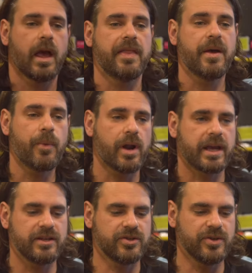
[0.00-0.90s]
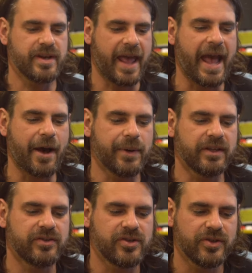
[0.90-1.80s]
And then what I can do now
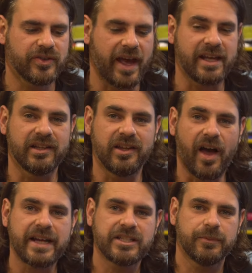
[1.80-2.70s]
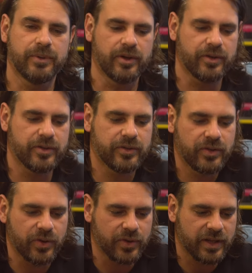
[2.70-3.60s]
is use a lighter blue
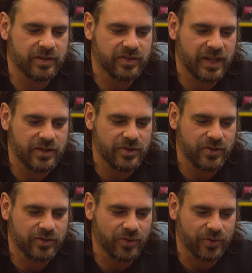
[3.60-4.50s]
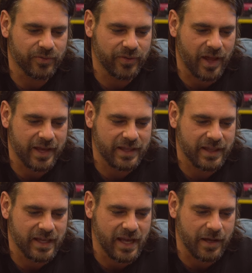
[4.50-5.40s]
to continue sort of like
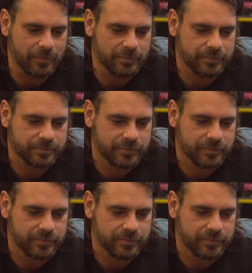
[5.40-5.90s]
the, um,